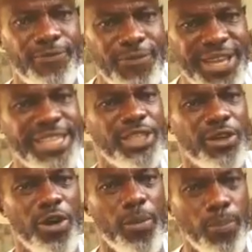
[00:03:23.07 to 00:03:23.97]
fish
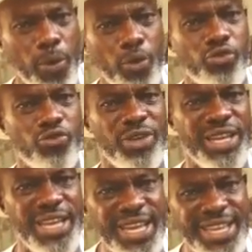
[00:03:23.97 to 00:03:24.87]
or poultry
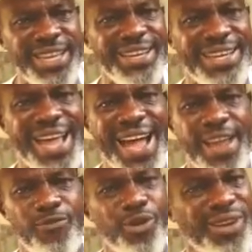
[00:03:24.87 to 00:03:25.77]
in your
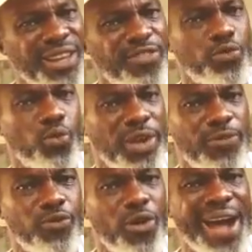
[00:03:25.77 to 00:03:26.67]
diet for at least
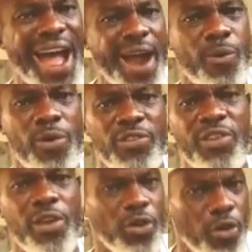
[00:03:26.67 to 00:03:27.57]
24 hours
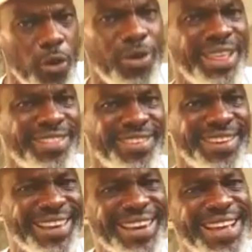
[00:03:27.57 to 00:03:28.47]
going into
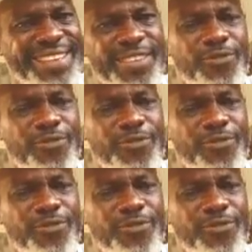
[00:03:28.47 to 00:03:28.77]
your cleanse.